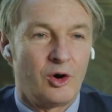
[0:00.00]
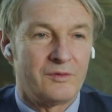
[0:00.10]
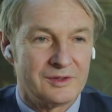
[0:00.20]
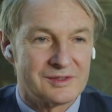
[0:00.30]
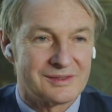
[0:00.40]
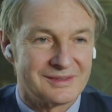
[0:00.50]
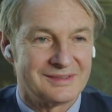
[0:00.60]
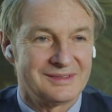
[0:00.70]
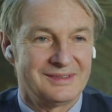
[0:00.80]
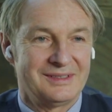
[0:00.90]
ovens,
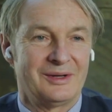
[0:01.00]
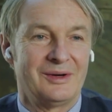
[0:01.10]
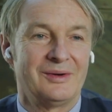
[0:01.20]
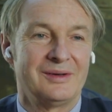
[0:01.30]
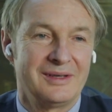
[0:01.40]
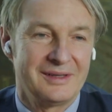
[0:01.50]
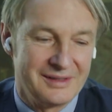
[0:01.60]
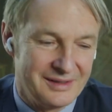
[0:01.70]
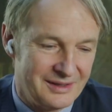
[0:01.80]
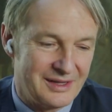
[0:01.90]
and
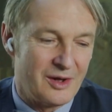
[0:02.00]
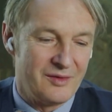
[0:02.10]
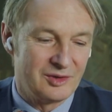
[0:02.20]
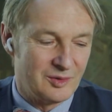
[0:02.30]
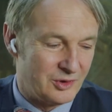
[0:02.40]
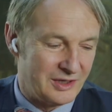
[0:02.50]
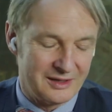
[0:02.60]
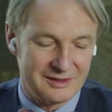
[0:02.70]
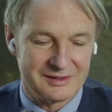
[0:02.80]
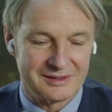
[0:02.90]
now having to
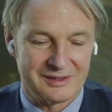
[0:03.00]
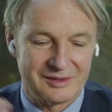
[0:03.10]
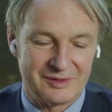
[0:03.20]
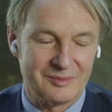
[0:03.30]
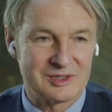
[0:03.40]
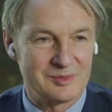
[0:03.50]
protect from the